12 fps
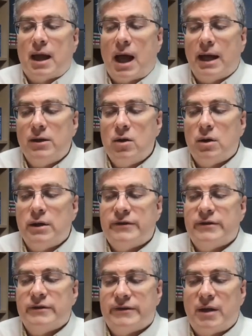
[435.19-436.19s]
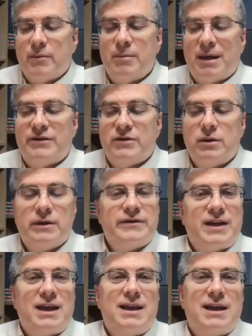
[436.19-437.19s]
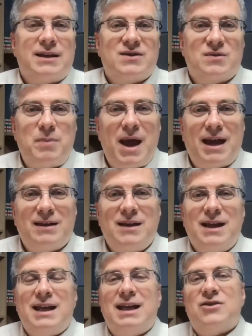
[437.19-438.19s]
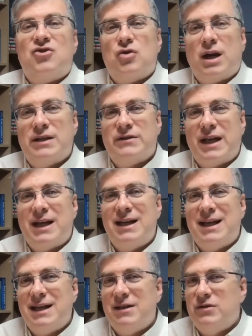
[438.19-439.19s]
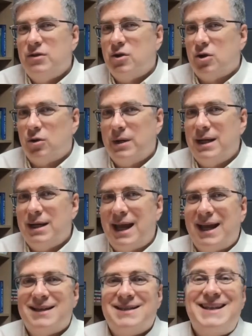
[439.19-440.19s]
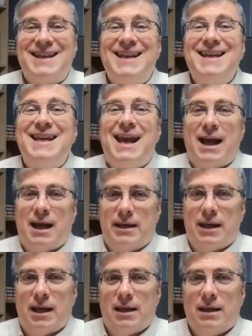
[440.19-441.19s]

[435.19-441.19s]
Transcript: I notice some of my students say that expect is translated into Korean as gidehada.